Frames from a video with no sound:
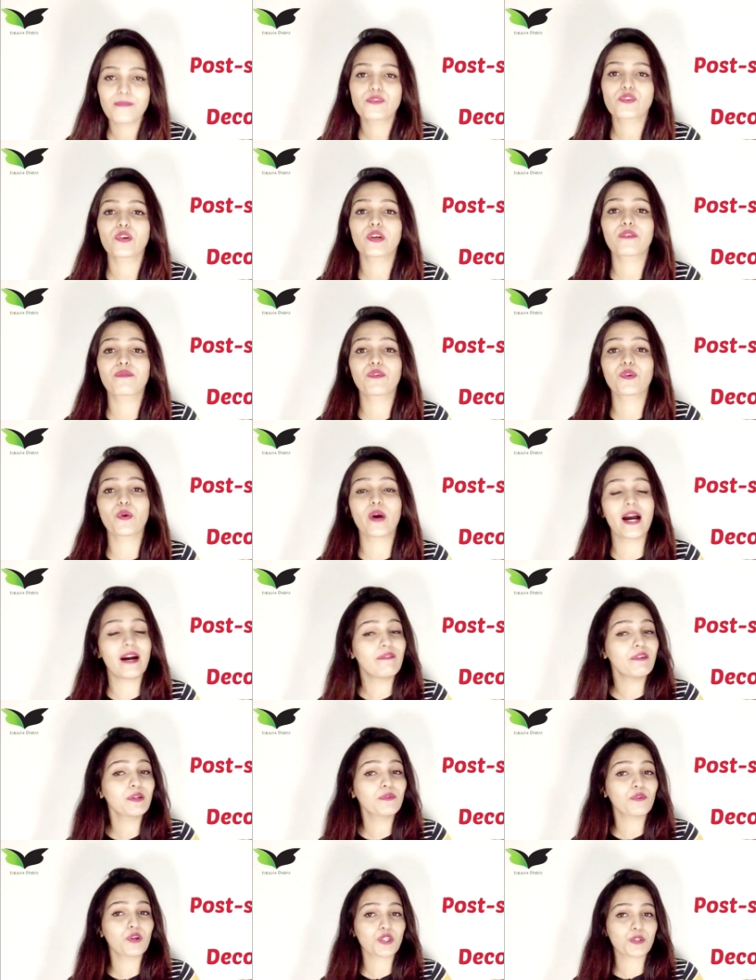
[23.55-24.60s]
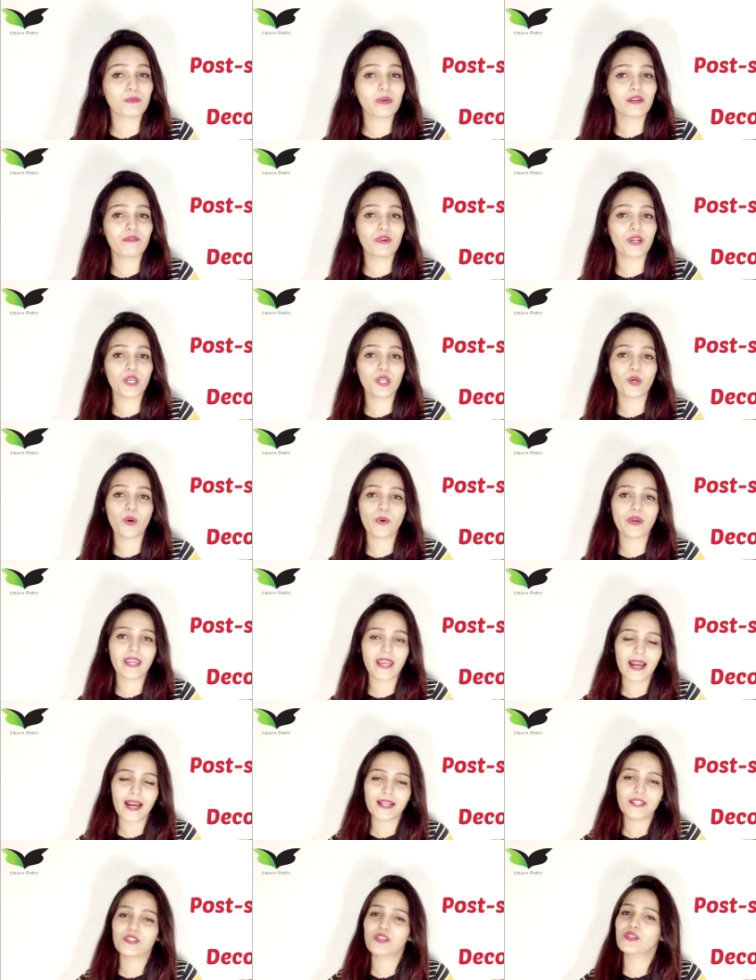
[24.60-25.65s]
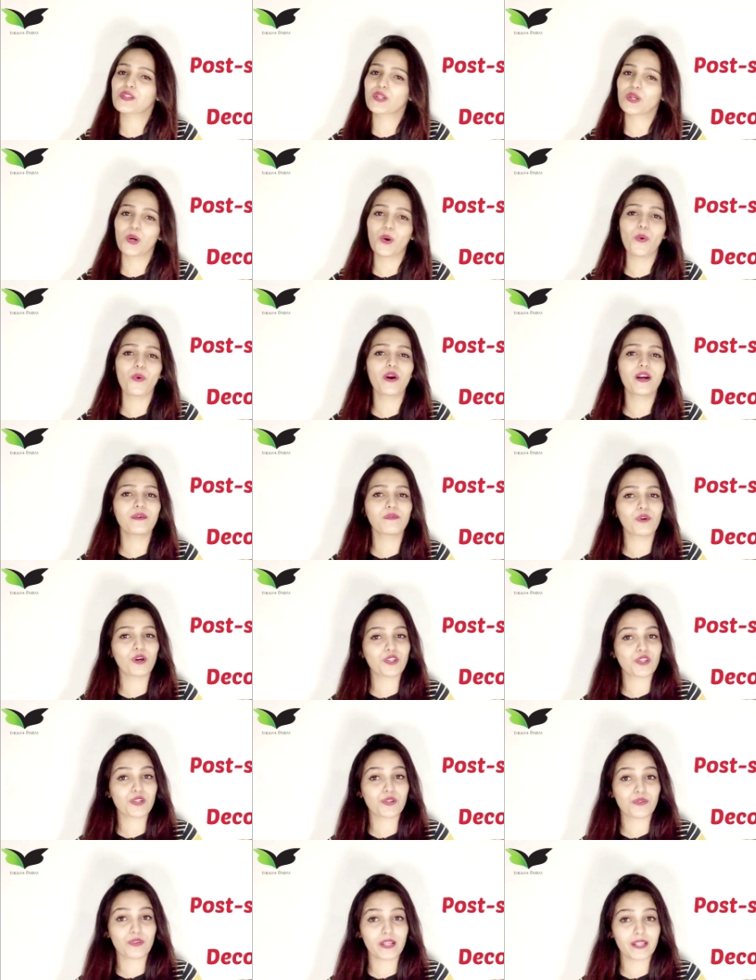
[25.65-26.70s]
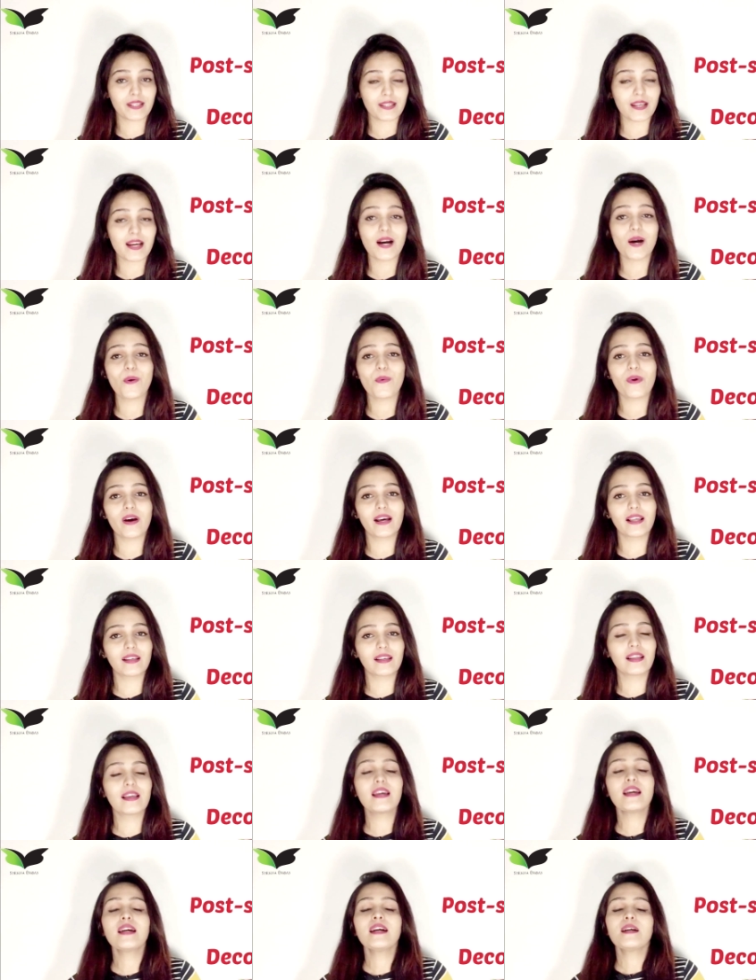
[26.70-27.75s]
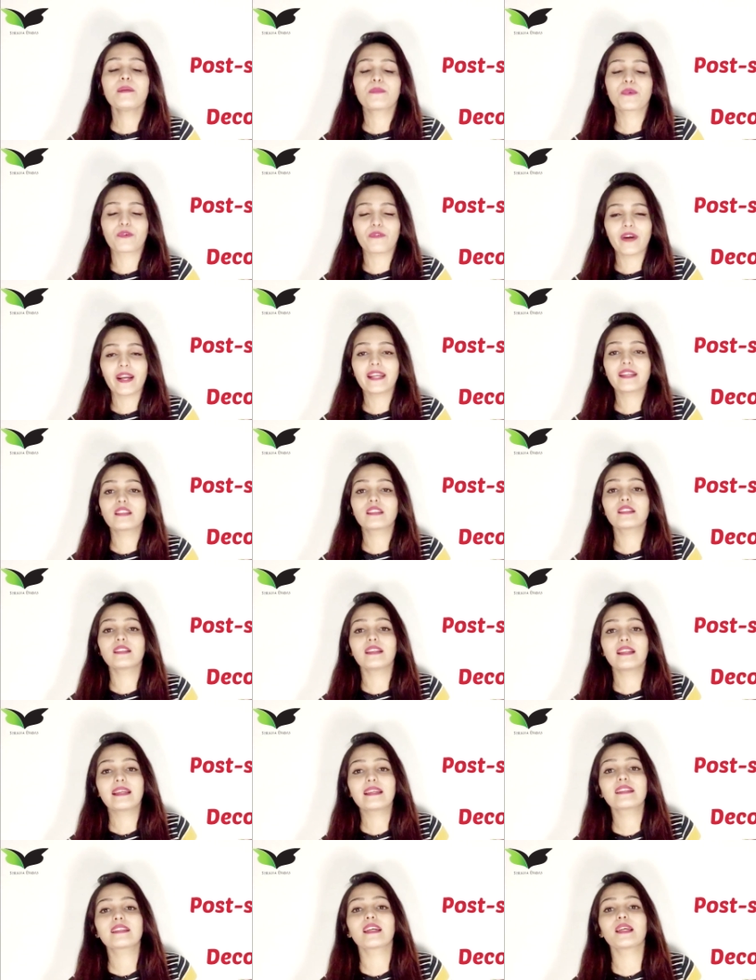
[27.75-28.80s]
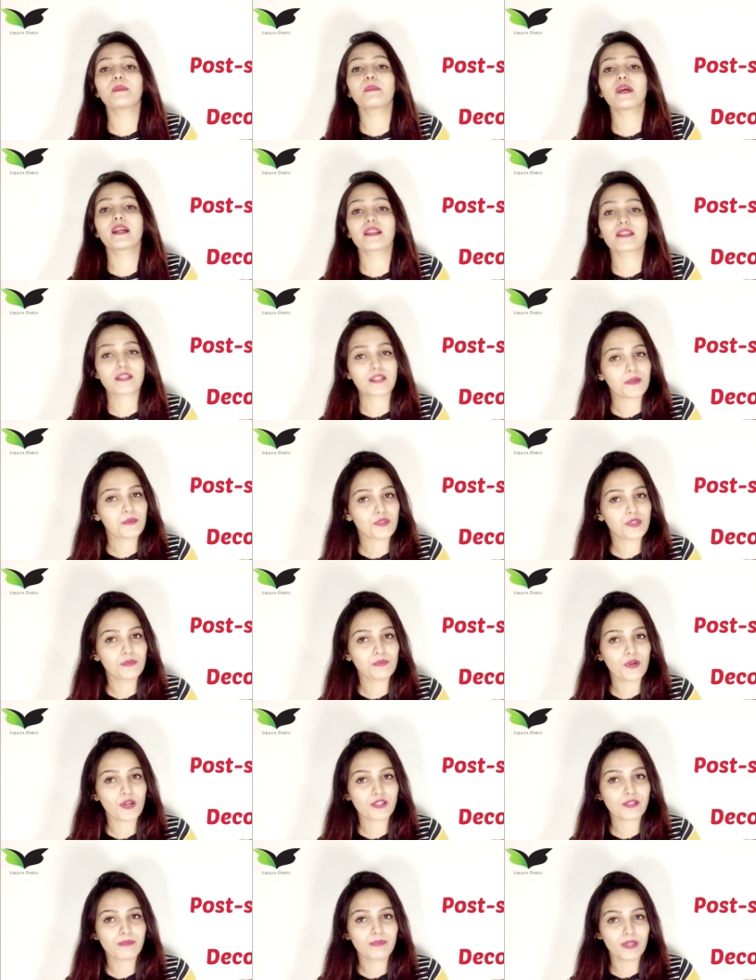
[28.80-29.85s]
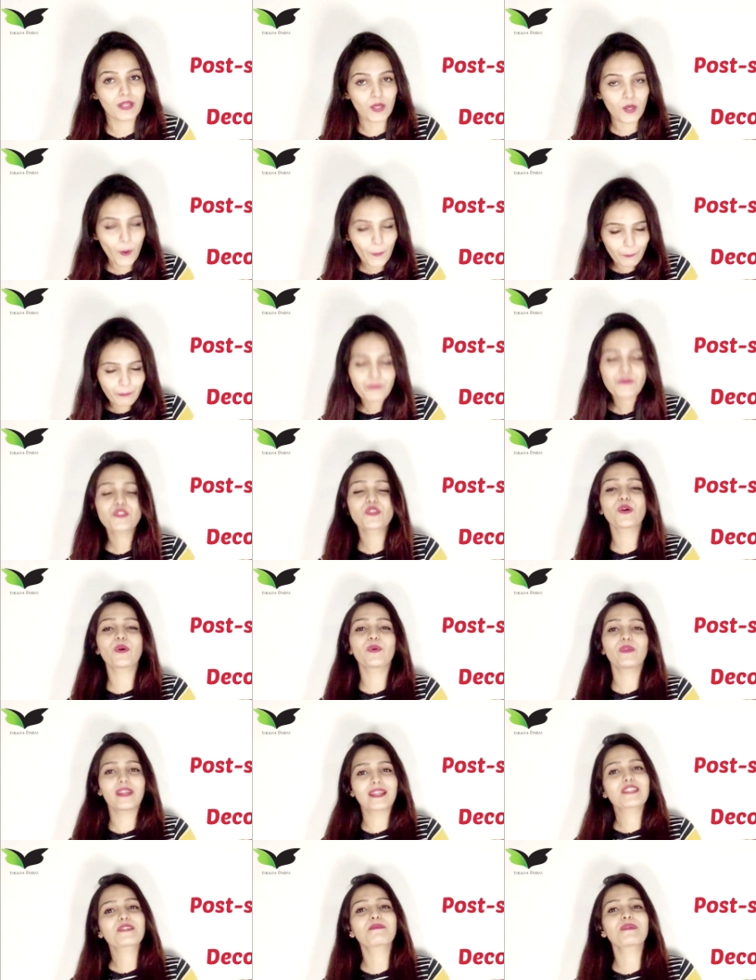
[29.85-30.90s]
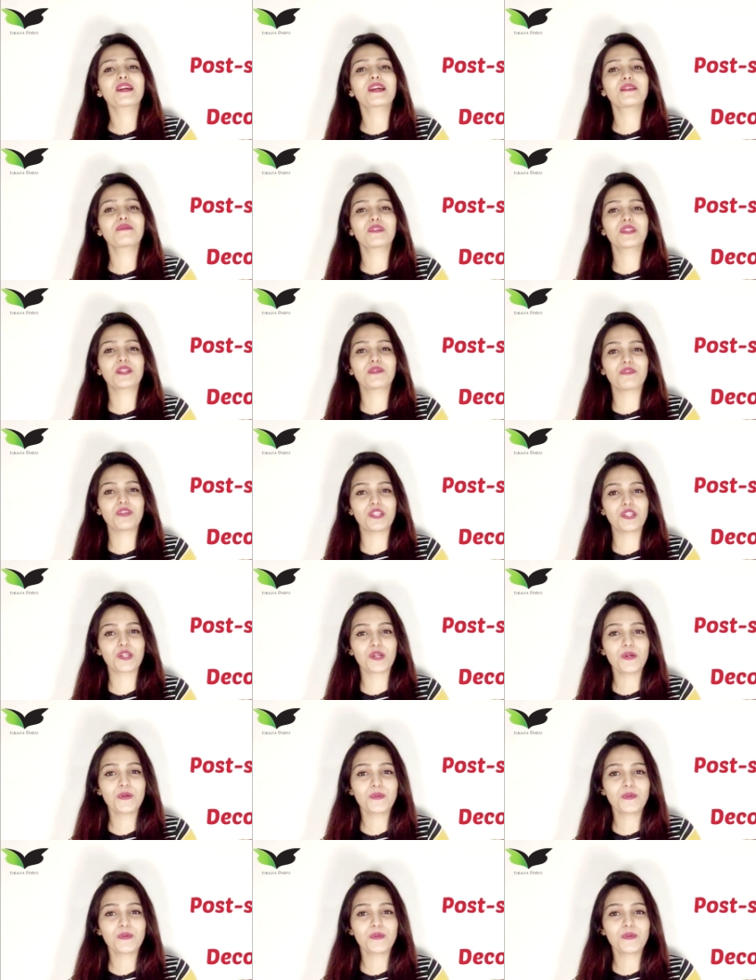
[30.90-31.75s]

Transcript: So if you haven't watched my video yet, just go and watch it right now. I'll provide the link in my description box below. So let's begin with the video.